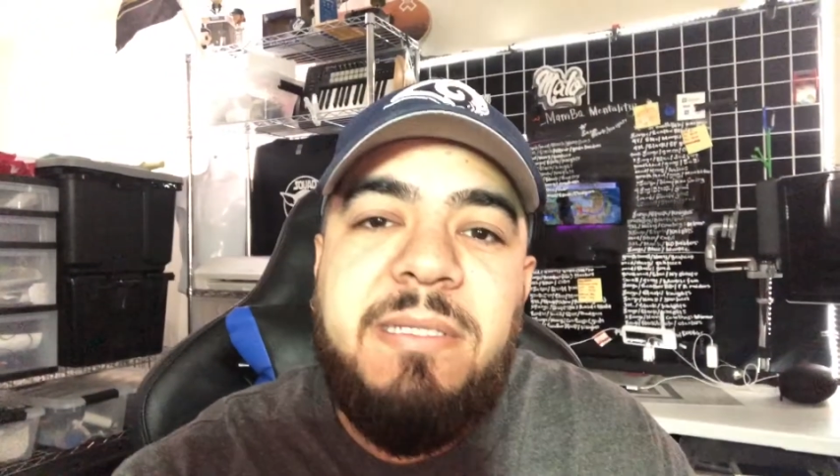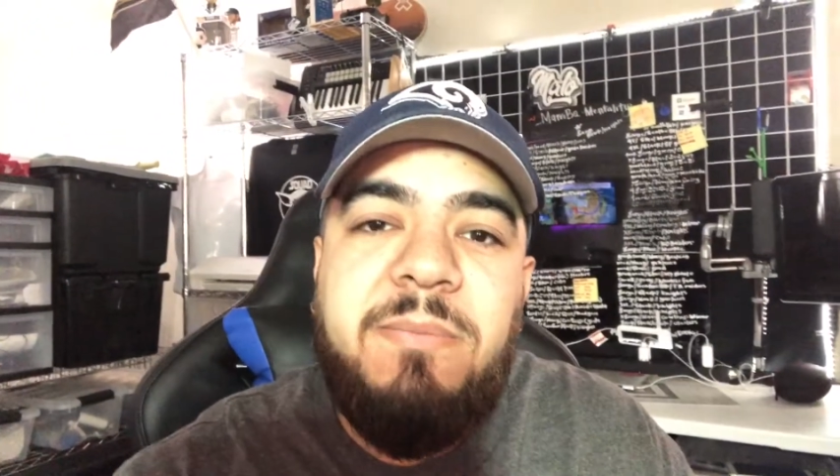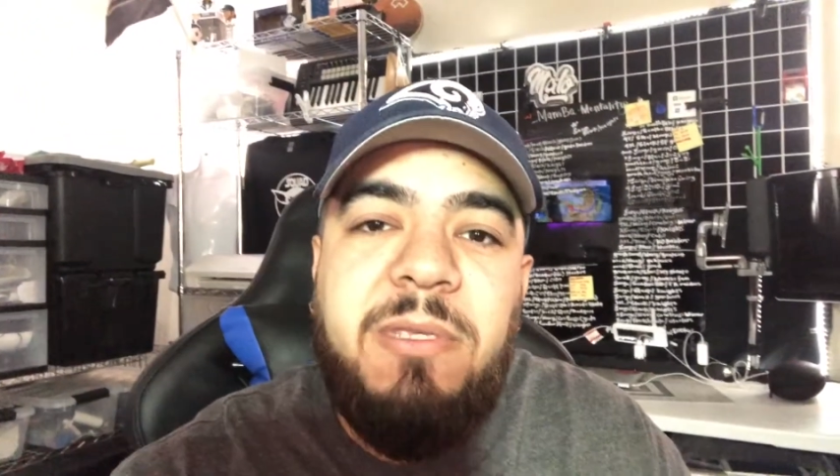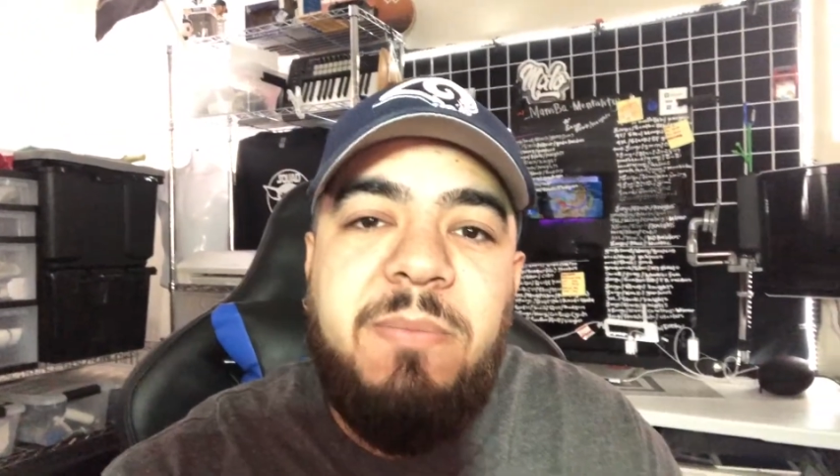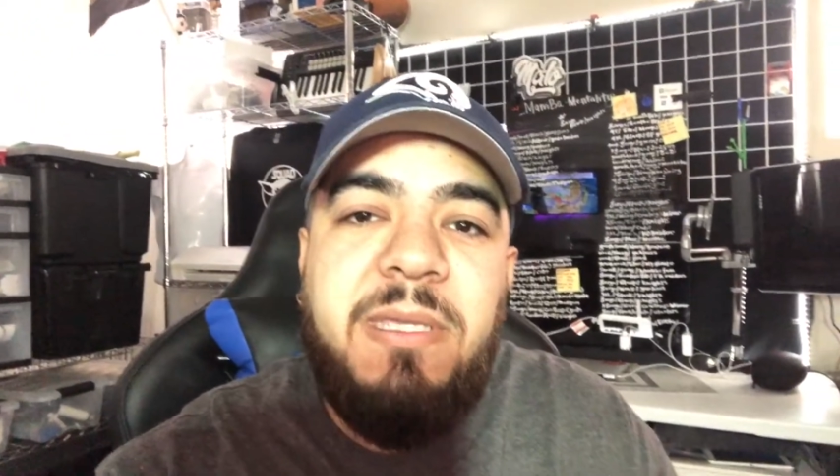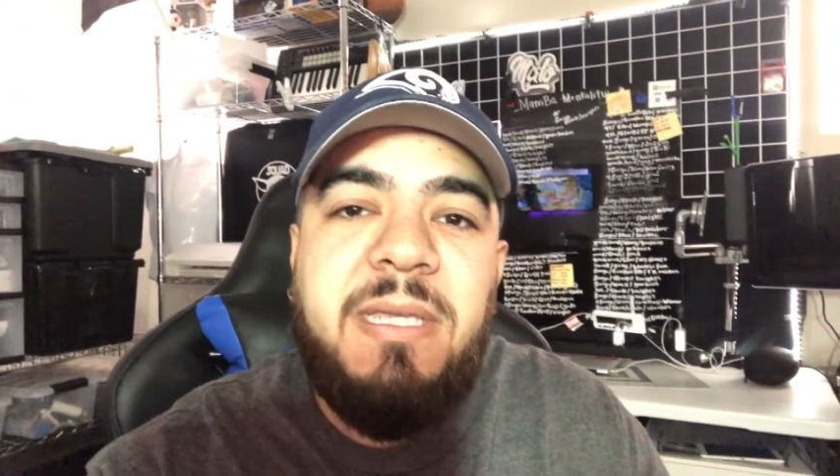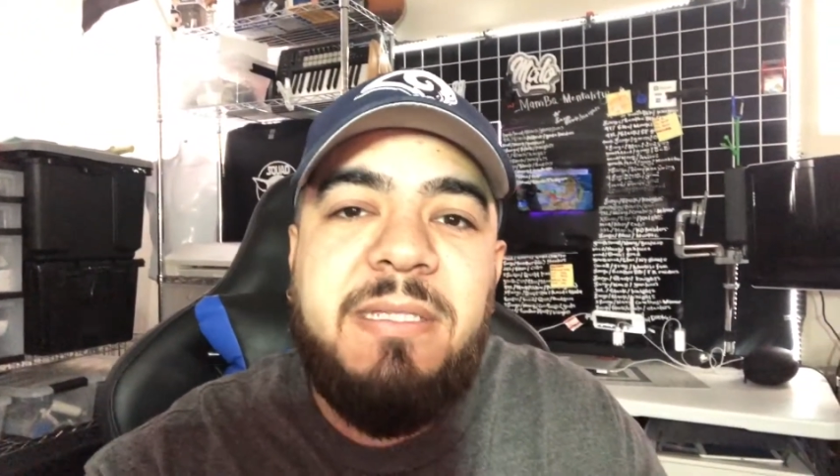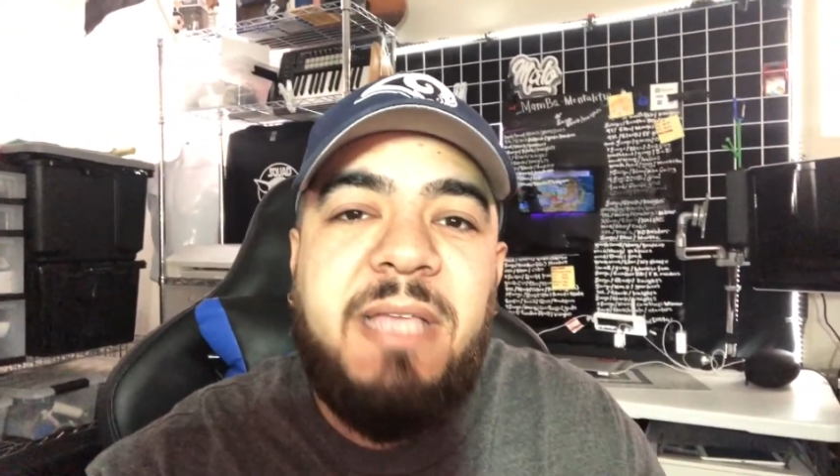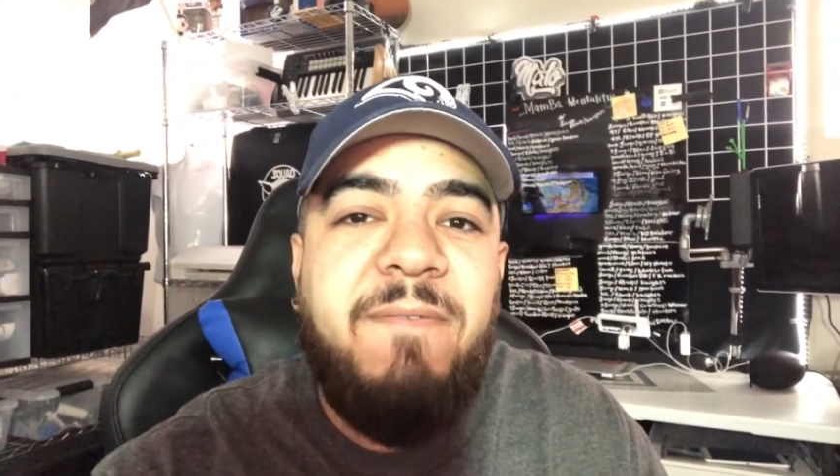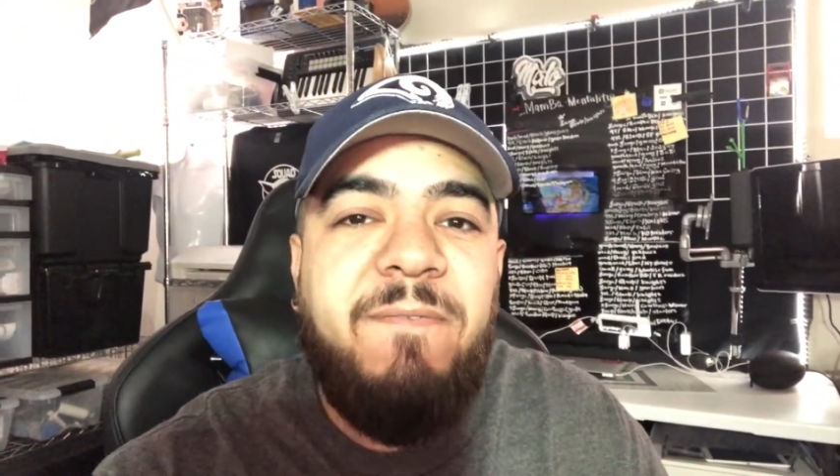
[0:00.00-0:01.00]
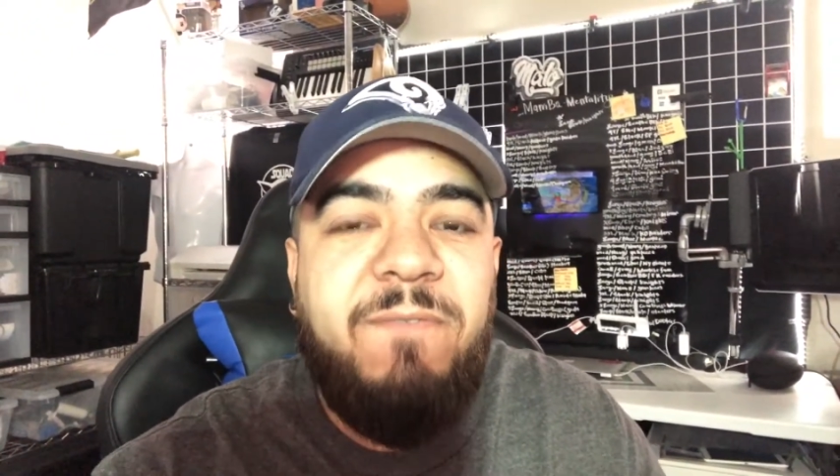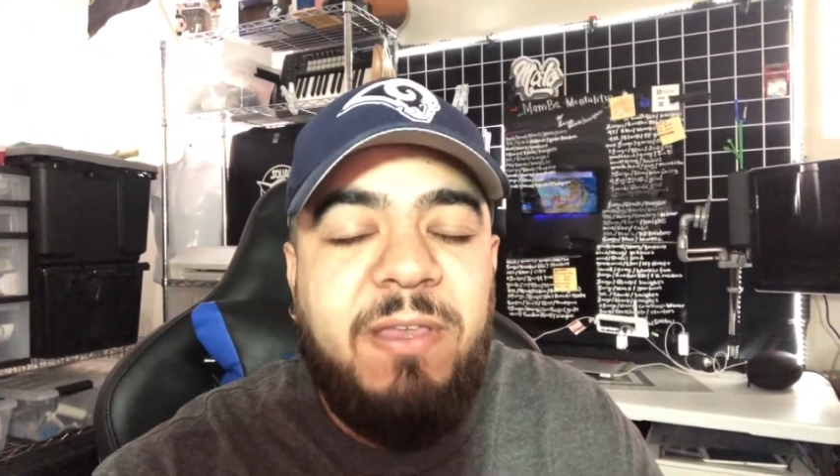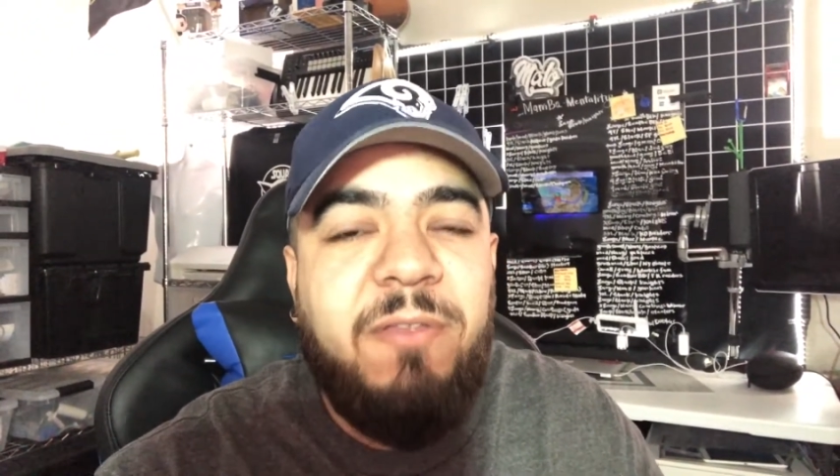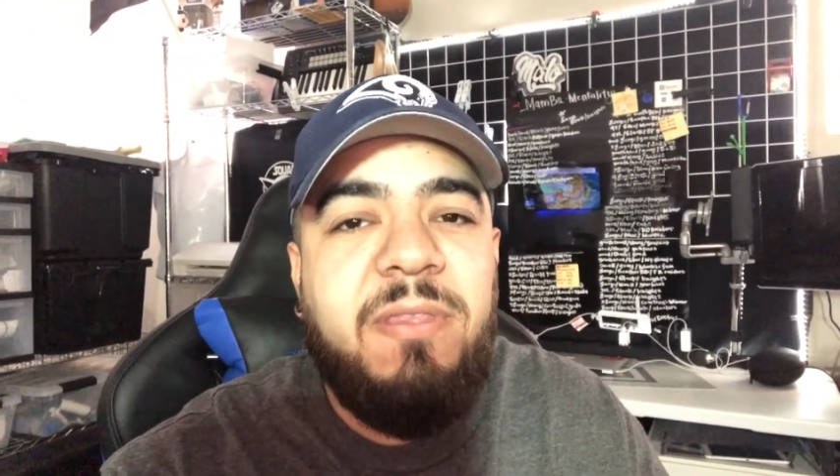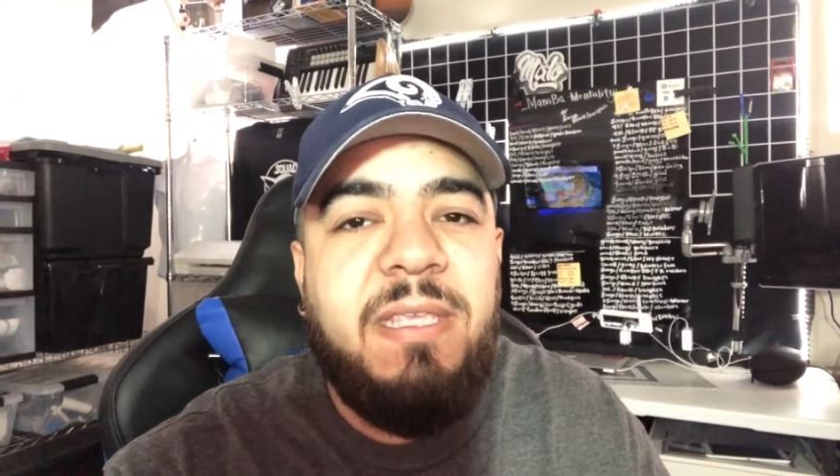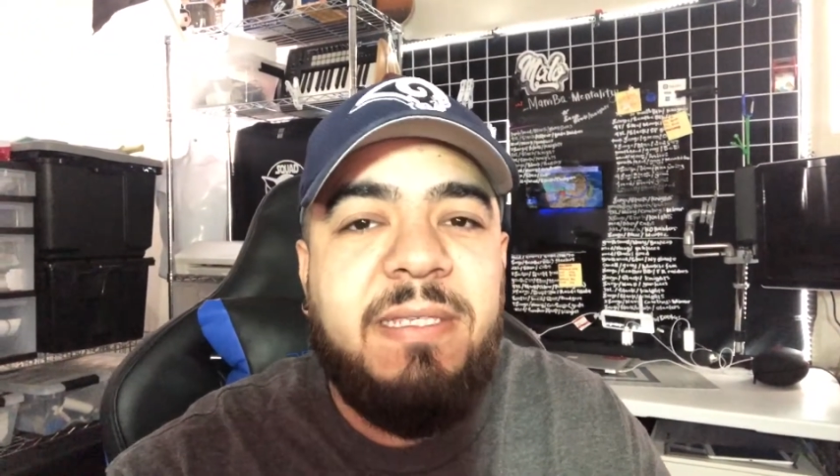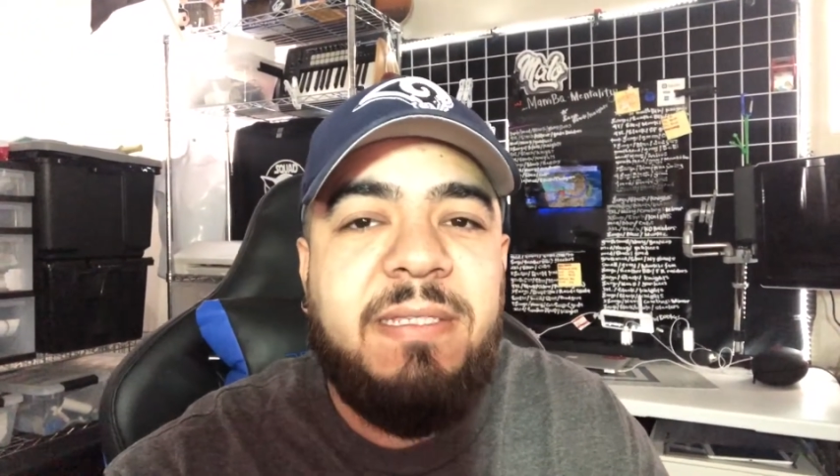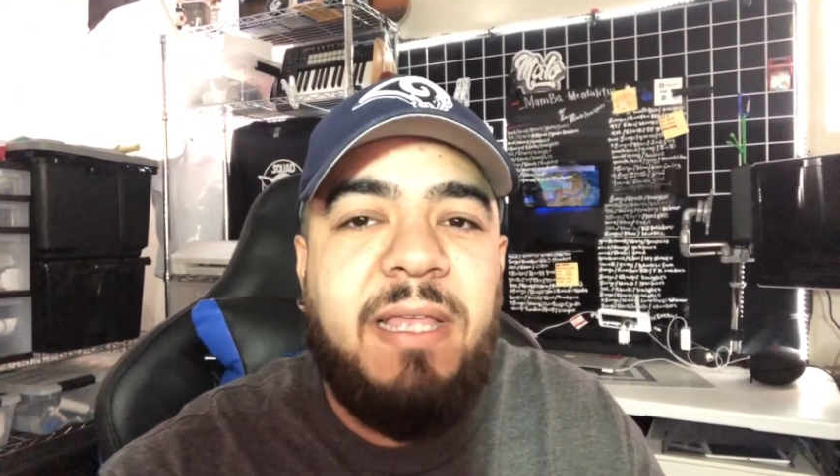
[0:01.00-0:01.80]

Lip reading: to me because I felt this.